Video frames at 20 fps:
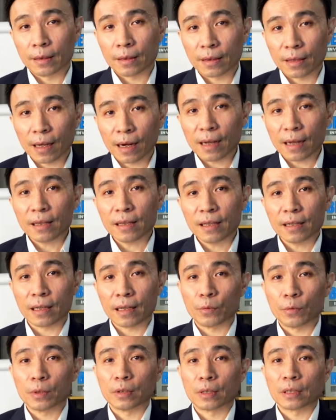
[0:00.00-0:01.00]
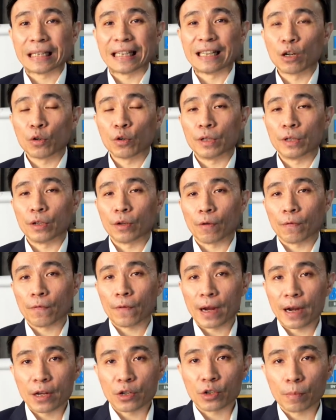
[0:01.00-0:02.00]
That other thing that you want to include in your
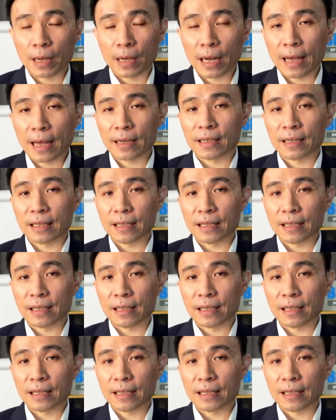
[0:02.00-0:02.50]
financial plan